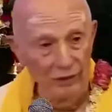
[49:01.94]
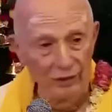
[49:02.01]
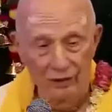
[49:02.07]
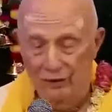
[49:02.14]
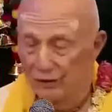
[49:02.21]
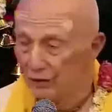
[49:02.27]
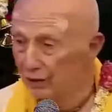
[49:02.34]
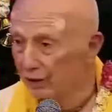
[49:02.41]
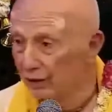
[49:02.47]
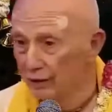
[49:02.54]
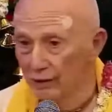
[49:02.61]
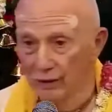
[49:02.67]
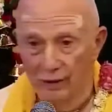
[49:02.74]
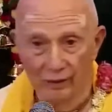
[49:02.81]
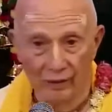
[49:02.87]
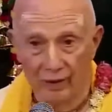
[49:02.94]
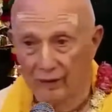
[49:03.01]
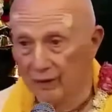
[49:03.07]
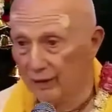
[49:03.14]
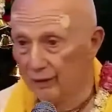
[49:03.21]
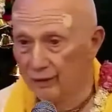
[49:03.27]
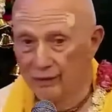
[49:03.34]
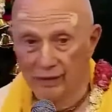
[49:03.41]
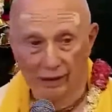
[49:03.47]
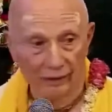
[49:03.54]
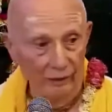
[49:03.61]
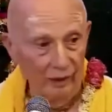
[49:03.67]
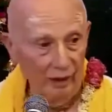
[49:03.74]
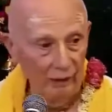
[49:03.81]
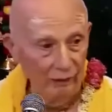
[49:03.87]
Krishna's here. I'm not, we're,
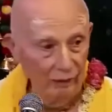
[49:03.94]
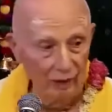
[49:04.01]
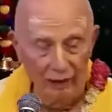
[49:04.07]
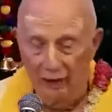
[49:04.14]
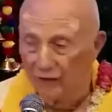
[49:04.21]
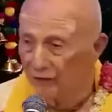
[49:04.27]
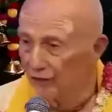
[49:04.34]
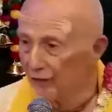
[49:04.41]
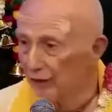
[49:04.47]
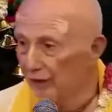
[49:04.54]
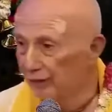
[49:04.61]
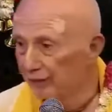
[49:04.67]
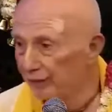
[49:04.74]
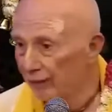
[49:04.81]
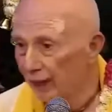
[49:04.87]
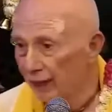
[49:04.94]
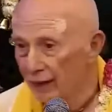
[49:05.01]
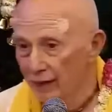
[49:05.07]
not, we're not ready for him.